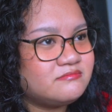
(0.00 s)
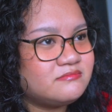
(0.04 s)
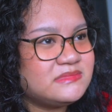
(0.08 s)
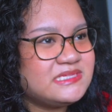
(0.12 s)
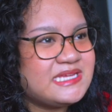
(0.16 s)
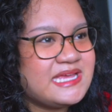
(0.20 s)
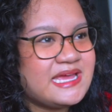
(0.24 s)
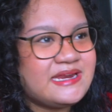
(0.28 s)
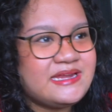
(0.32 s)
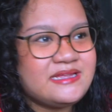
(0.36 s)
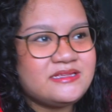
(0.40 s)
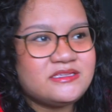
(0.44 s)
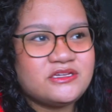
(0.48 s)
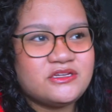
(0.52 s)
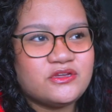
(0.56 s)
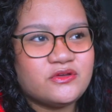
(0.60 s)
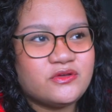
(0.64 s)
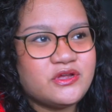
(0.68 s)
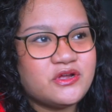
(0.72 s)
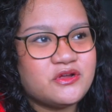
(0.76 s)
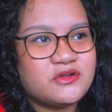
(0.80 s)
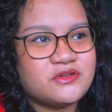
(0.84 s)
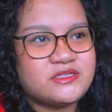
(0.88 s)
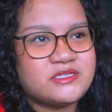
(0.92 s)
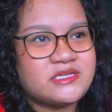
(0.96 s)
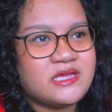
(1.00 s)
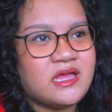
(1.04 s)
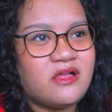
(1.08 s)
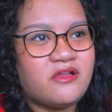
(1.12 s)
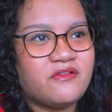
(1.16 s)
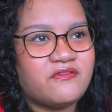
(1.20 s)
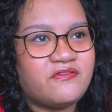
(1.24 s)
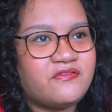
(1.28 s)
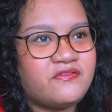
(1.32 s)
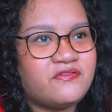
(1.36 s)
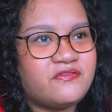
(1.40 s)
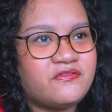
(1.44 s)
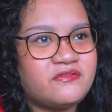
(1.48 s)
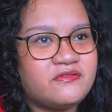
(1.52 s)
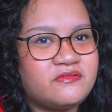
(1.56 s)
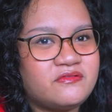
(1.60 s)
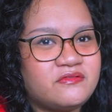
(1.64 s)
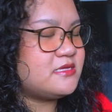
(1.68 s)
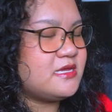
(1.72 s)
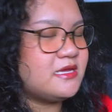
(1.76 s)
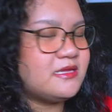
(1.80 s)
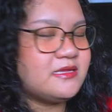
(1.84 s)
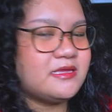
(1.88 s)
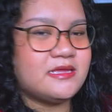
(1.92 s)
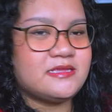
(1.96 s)
getting to know yourself.
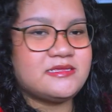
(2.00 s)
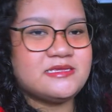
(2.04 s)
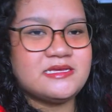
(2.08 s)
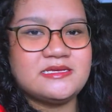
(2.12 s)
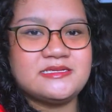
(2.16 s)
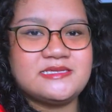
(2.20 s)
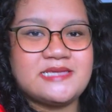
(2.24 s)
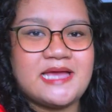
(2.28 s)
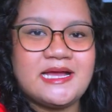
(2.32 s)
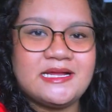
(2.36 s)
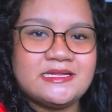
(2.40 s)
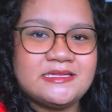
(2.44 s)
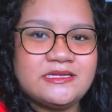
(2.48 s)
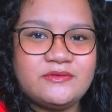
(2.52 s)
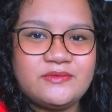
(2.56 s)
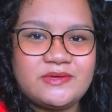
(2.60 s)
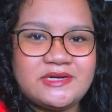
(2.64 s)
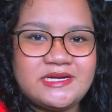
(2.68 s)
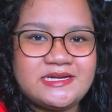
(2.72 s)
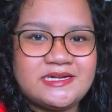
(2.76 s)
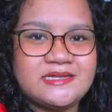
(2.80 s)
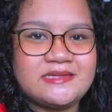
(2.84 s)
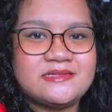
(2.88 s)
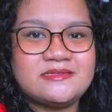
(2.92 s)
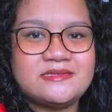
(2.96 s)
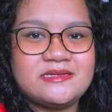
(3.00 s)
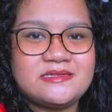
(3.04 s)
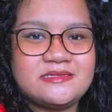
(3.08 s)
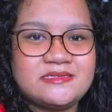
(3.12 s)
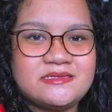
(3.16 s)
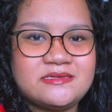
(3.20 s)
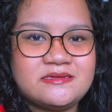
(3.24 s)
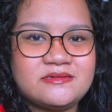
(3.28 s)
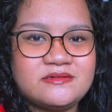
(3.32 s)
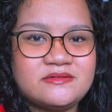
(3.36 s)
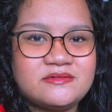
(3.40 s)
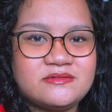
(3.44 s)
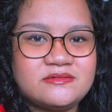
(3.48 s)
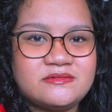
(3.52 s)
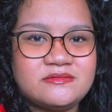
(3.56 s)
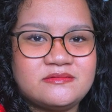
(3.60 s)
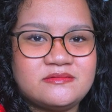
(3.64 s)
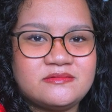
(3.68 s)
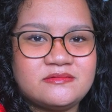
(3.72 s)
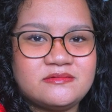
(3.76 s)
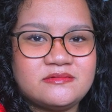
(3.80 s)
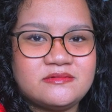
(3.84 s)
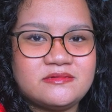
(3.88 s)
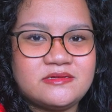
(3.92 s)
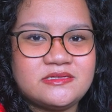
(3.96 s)
It's exactly what it is. It's a
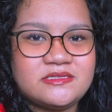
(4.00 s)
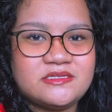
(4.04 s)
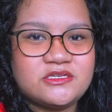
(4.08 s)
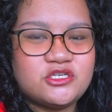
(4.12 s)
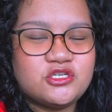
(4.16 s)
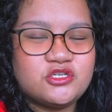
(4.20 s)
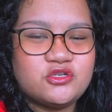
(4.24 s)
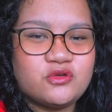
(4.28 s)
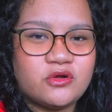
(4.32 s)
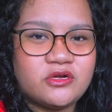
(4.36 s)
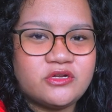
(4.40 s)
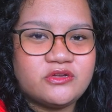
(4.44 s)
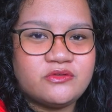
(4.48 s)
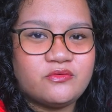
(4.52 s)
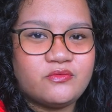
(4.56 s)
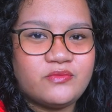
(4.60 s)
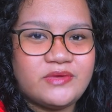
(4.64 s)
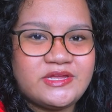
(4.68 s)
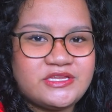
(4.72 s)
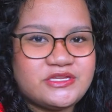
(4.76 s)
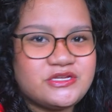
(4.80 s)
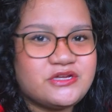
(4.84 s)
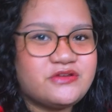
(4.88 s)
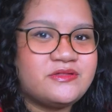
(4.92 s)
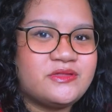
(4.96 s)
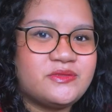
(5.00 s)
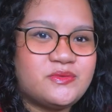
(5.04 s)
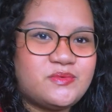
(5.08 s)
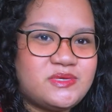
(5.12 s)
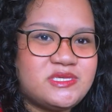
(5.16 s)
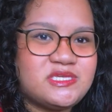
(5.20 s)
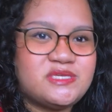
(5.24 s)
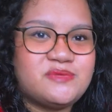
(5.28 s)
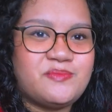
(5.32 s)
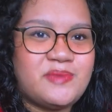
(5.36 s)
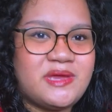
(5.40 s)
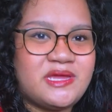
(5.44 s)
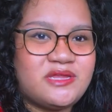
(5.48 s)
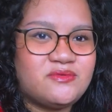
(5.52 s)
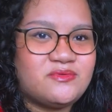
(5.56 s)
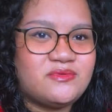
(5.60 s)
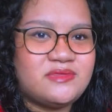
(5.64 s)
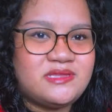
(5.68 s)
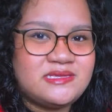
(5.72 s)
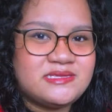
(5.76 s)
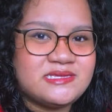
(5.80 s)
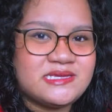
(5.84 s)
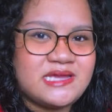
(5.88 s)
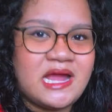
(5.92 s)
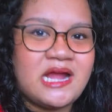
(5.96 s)
short winter that we spend with
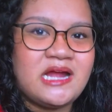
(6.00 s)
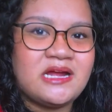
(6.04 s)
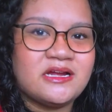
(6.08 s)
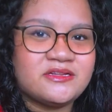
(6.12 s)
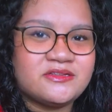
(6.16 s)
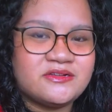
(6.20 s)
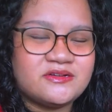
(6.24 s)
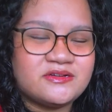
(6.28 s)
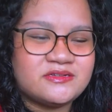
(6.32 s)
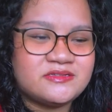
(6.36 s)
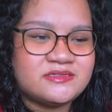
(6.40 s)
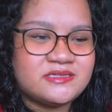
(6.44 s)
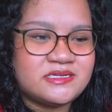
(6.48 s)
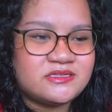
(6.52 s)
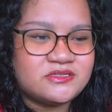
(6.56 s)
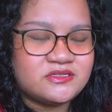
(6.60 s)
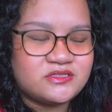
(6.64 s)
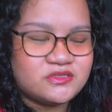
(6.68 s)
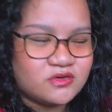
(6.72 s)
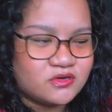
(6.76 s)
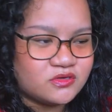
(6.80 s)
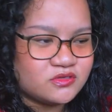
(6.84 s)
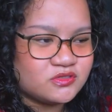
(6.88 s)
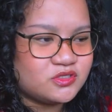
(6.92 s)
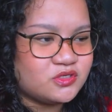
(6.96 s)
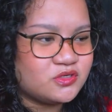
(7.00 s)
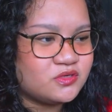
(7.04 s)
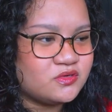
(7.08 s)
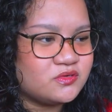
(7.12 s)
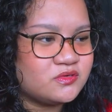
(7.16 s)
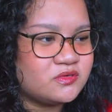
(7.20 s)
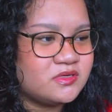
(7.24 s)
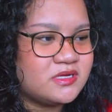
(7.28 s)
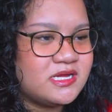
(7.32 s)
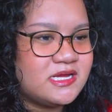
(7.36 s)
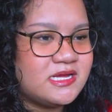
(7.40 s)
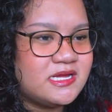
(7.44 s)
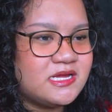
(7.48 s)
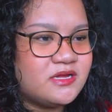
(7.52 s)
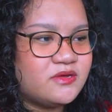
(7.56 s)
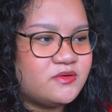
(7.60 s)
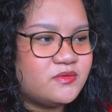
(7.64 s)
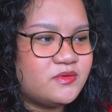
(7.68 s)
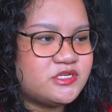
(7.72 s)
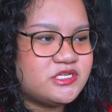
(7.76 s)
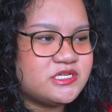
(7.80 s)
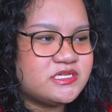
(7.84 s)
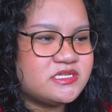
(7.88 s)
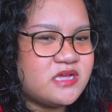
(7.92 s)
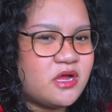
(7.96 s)
these characters in Sokcho,
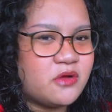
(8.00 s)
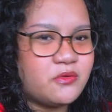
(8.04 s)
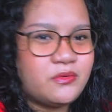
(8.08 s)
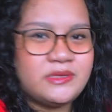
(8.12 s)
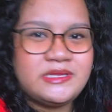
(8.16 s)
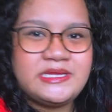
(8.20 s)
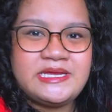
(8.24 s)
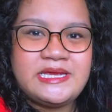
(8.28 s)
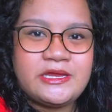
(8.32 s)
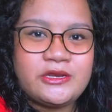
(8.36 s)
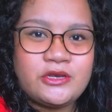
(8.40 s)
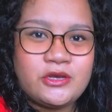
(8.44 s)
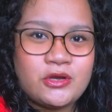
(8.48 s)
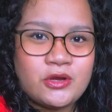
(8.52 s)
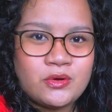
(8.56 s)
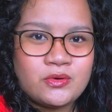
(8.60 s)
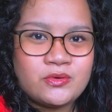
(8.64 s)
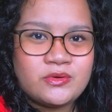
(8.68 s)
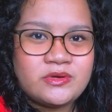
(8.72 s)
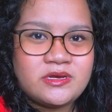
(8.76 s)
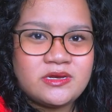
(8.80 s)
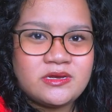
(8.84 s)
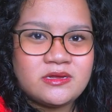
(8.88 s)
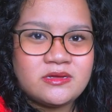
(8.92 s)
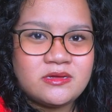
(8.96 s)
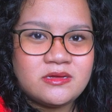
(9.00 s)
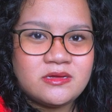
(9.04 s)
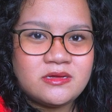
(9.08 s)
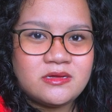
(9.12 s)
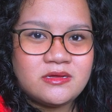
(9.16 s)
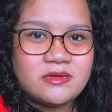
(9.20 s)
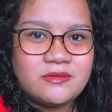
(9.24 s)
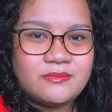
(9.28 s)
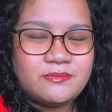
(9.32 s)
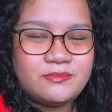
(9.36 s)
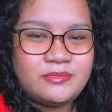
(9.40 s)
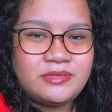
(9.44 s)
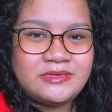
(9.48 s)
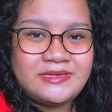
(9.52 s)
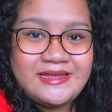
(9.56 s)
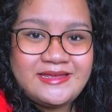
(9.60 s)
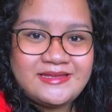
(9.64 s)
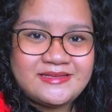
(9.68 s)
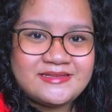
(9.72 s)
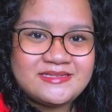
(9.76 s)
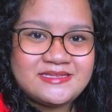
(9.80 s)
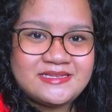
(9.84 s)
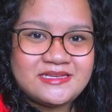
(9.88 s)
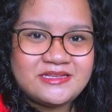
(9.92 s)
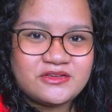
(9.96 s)
which is not really a known
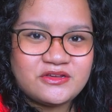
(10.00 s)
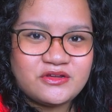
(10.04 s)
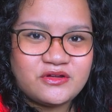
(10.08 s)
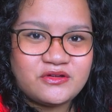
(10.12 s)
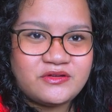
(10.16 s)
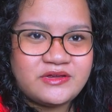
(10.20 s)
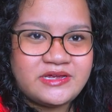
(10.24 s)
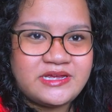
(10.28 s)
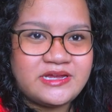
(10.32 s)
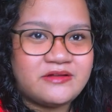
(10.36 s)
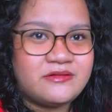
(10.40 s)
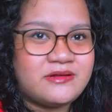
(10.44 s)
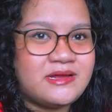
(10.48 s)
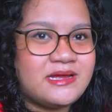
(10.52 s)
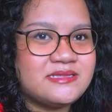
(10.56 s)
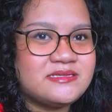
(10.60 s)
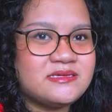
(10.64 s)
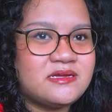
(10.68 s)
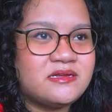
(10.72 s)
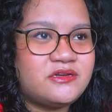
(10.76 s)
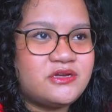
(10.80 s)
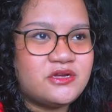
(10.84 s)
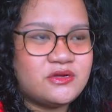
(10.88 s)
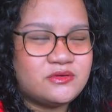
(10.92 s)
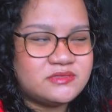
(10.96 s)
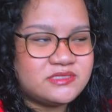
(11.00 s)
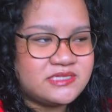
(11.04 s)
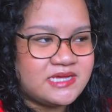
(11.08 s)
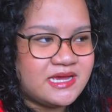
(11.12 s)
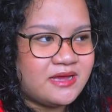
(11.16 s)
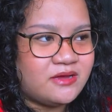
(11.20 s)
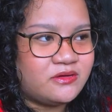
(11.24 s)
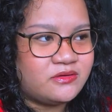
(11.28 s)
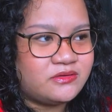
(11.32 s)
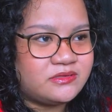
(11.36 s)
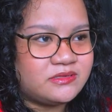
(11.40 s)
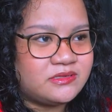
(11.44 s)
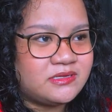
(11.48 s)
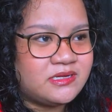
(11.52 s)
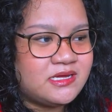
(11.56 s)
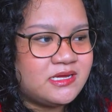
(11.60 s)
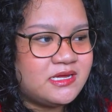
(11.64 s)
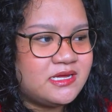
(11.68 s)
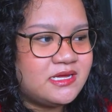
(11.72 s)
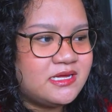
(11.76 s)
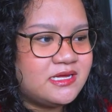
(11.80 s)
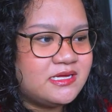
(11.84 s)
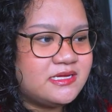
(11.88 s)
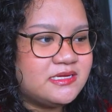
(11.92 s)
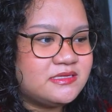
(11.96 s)
place in Korea, right? It's not a known town.
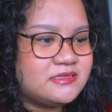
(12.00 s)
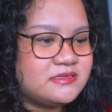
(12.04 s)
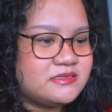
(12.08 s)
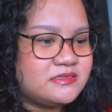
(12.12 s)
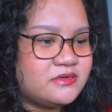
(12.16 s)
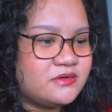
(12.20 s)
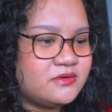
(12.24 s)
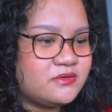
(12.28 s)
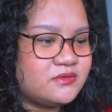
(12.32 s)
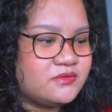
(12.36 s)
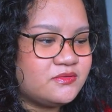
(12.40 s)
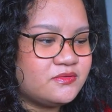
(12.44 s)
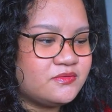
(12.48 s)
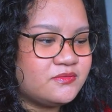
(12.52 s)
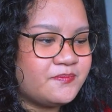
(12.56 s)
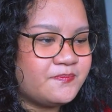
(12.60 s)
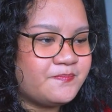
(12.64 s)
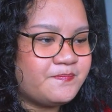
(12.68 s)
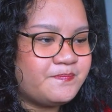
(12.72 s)
So